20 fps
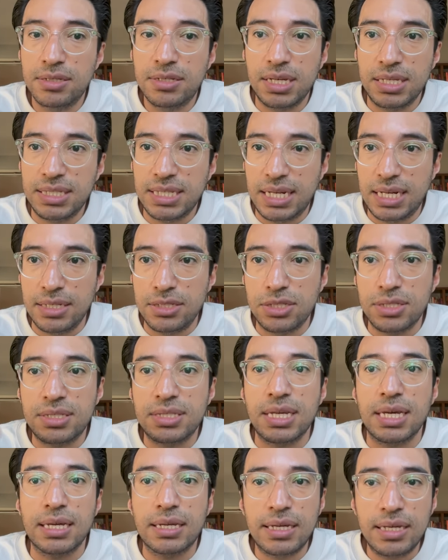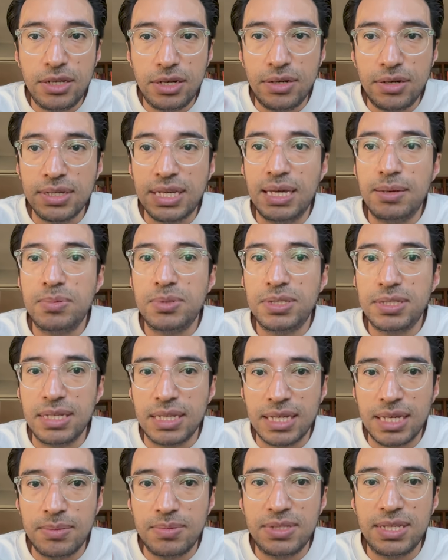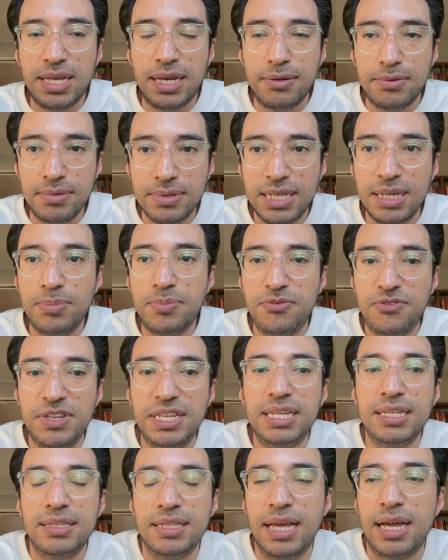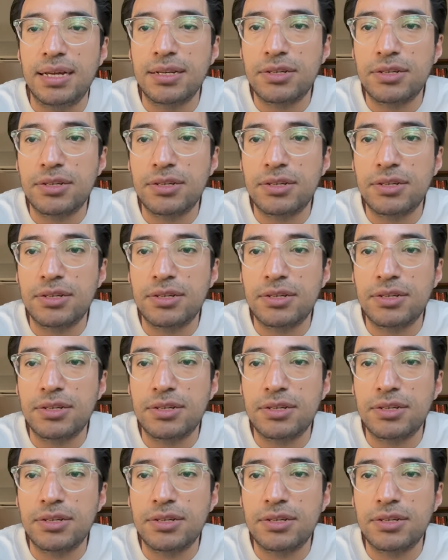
Cause then it just like, you know, it keeps, it keeps that, keep feeding that